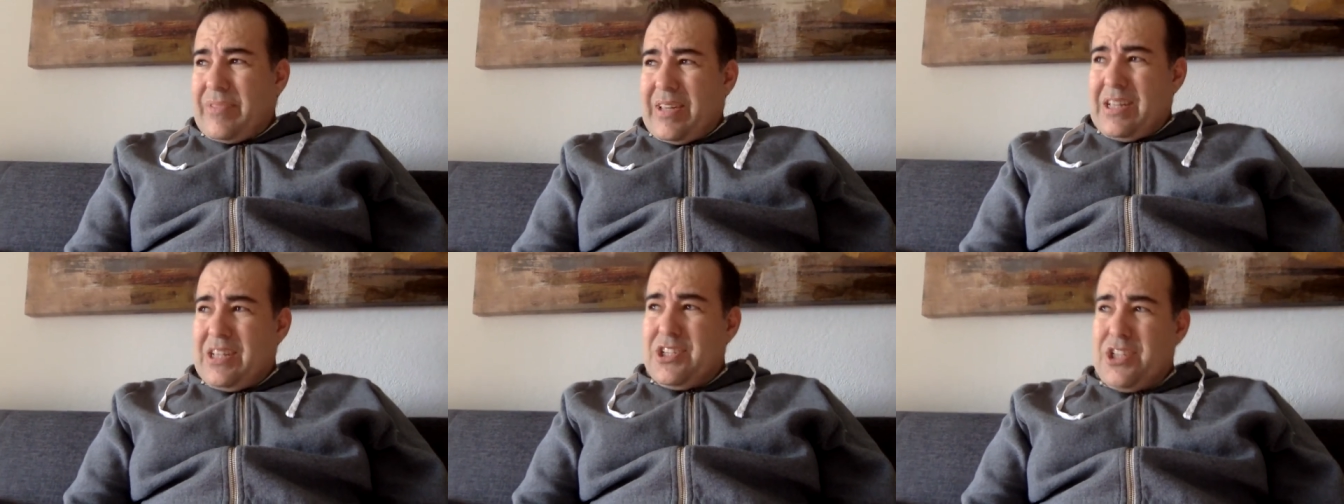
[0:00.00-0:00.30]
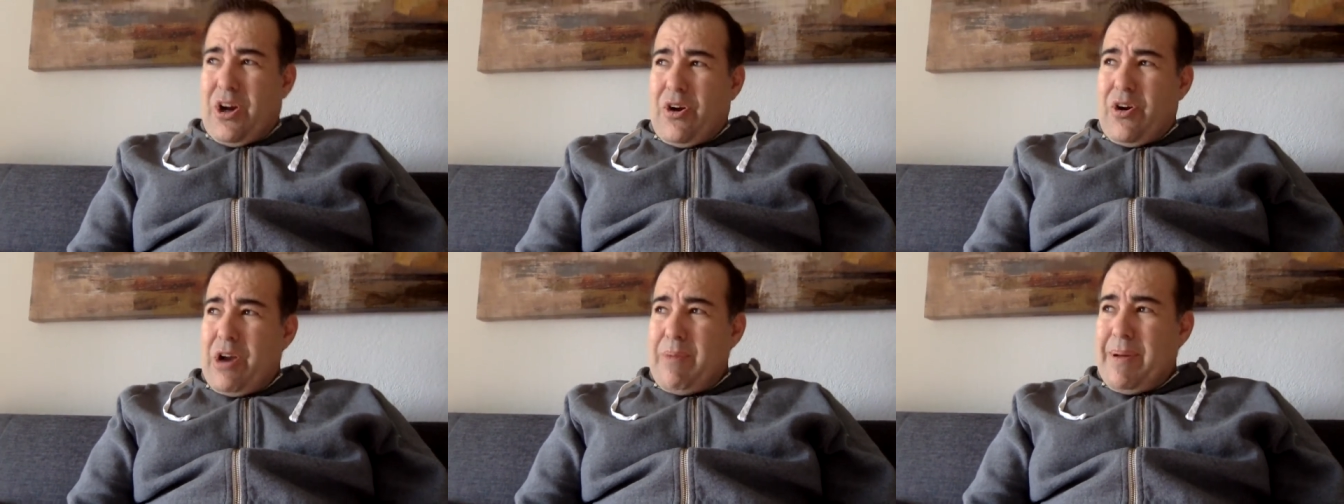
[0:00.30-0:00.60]

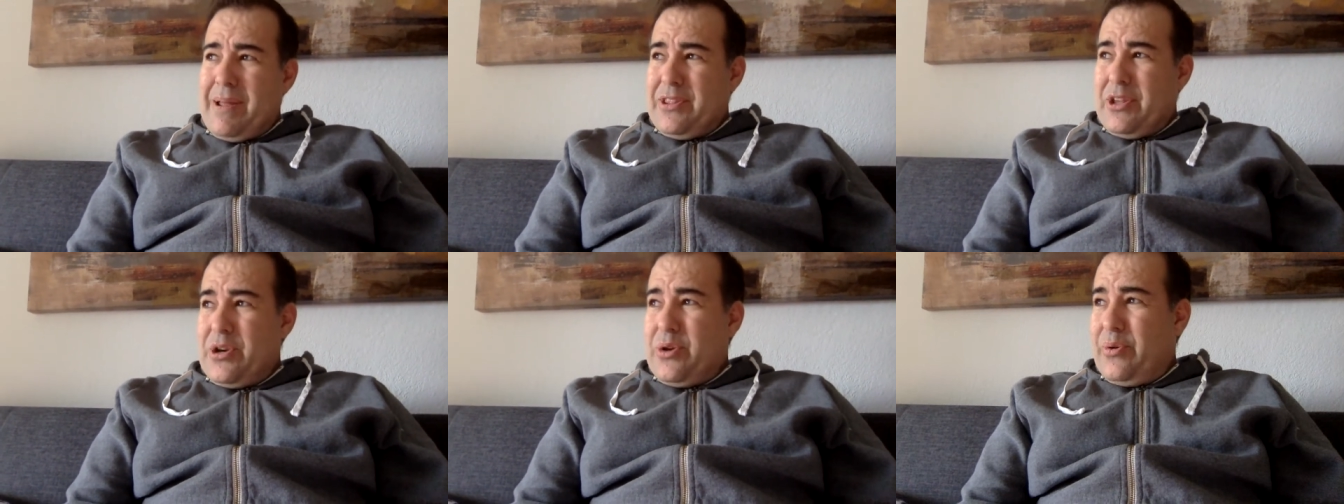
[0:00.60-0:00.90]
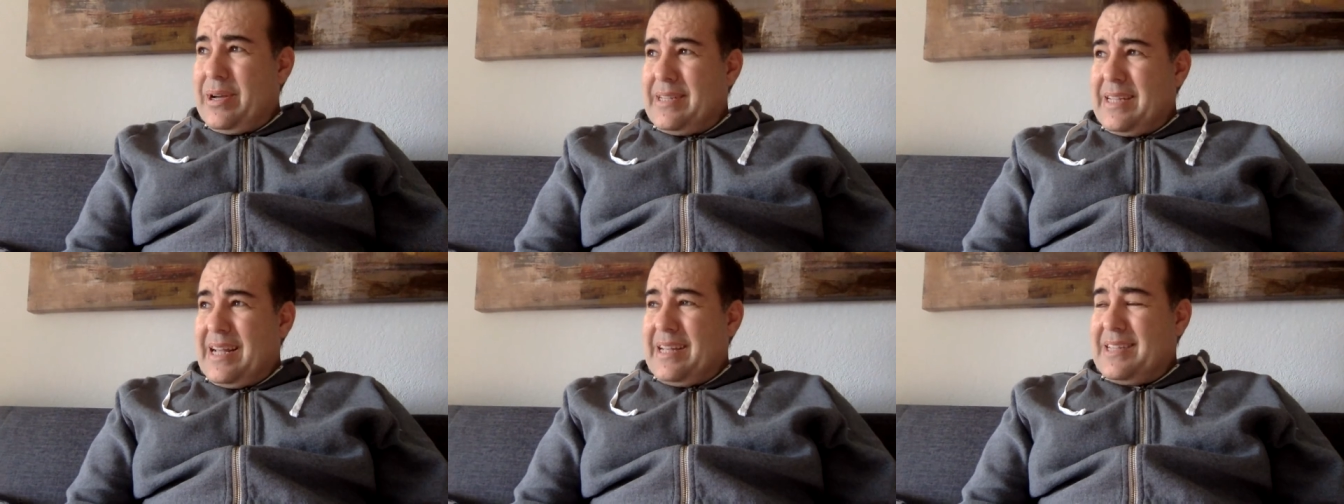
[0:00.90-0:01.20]
Sorry about the
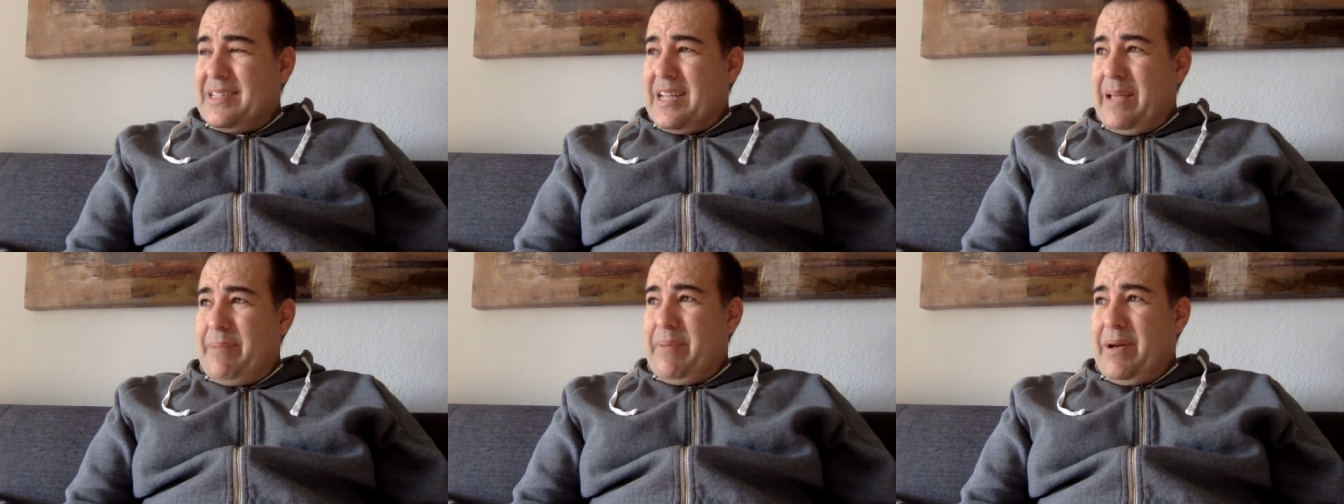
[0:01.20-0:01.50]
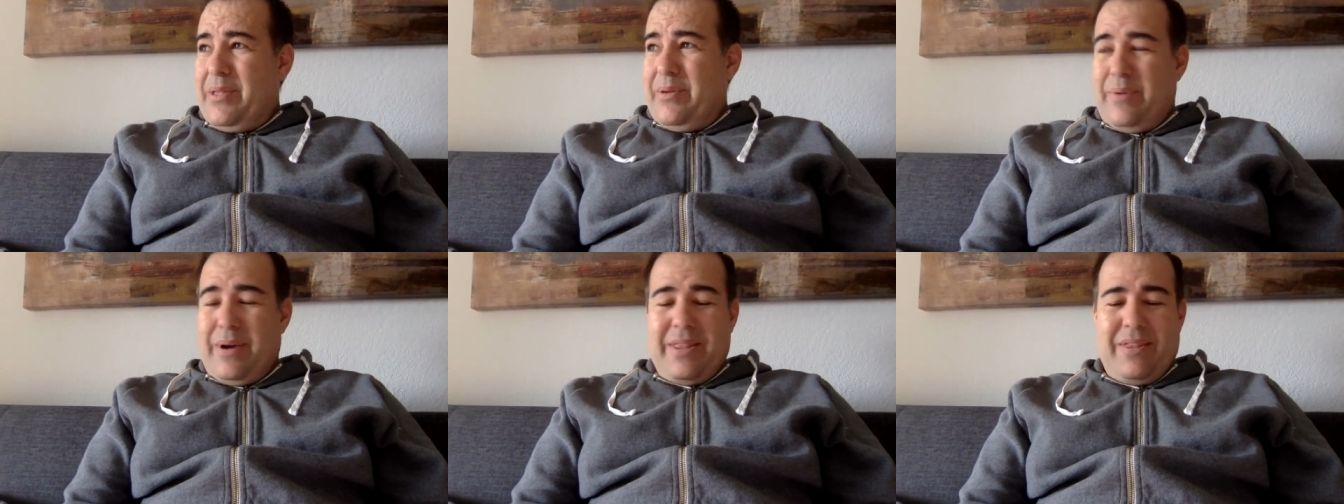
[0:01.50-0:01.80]
noise outside,
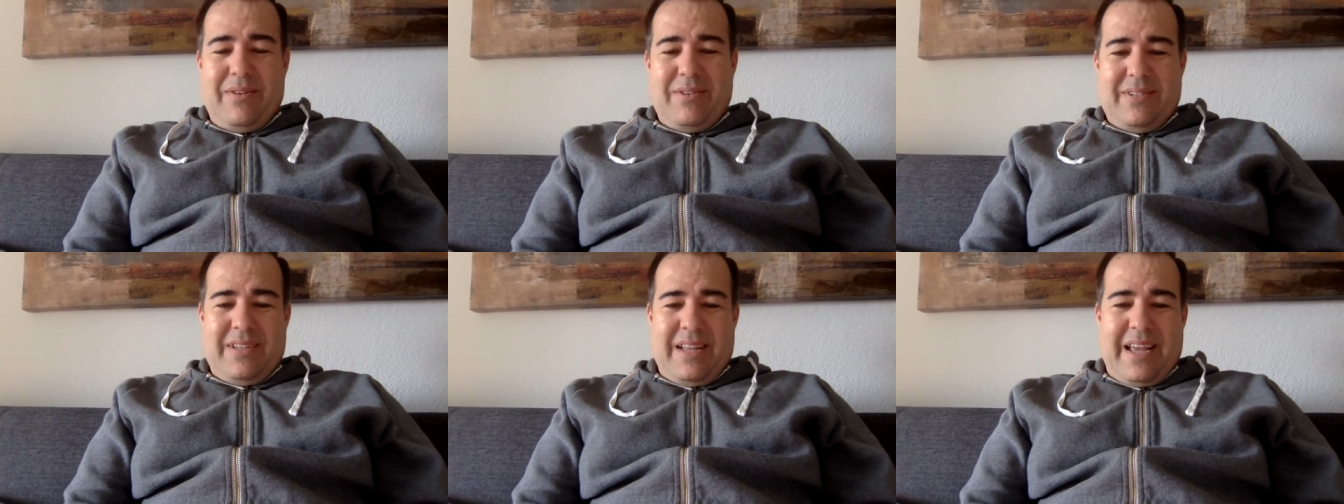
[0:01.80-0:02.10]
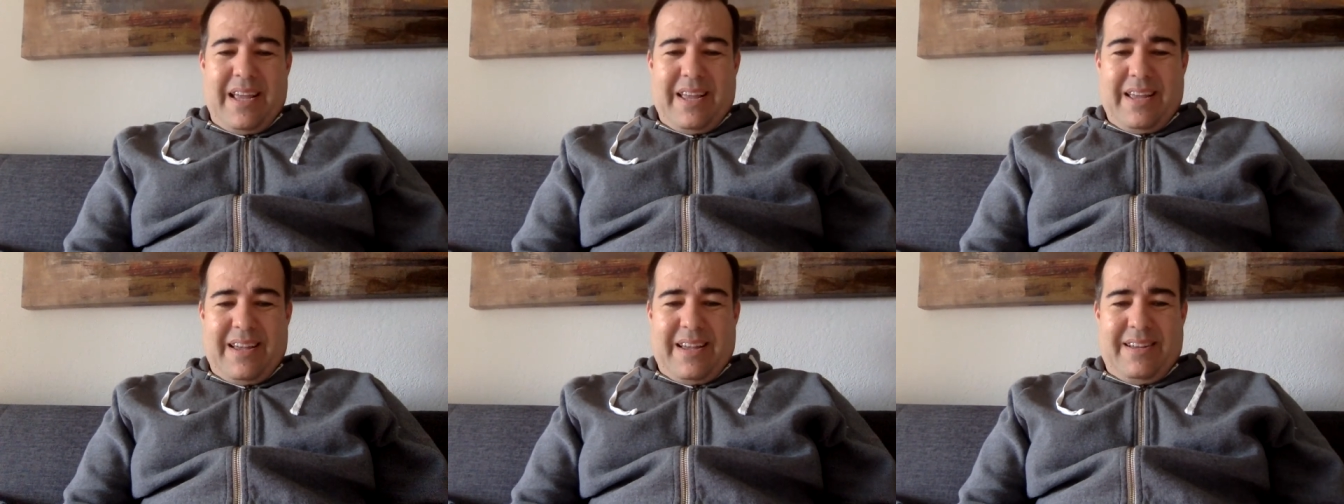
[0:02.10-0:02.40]
by the way. There's
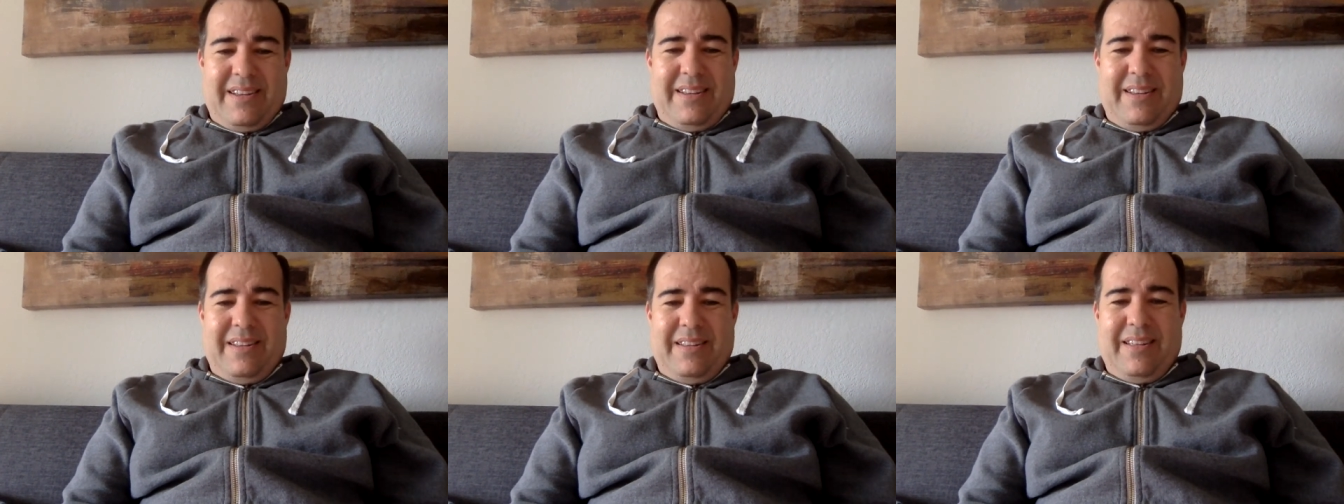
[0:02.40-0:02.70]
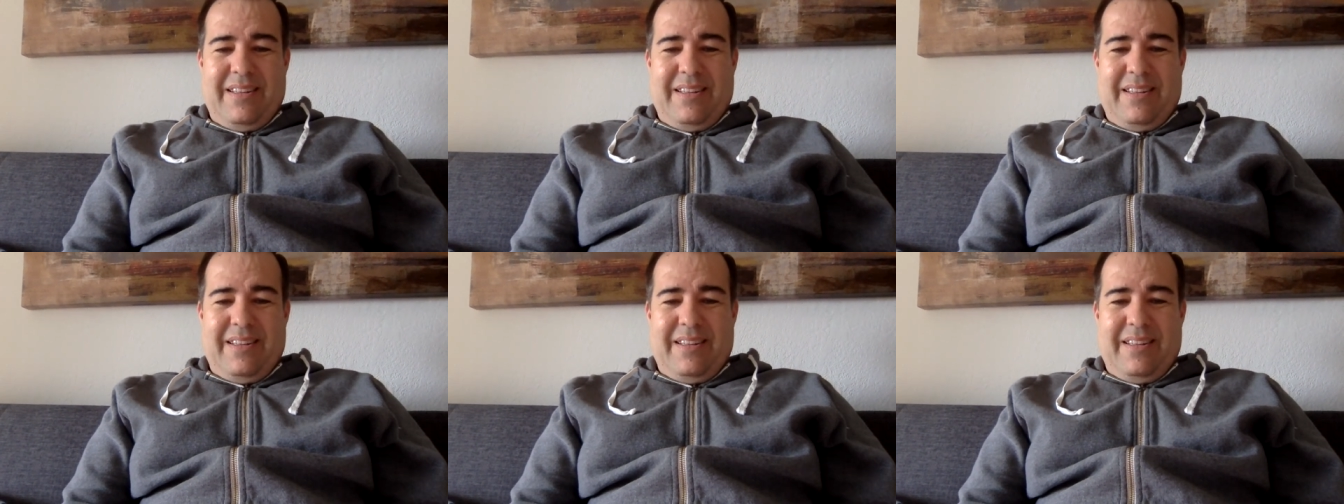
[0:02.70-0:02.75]
the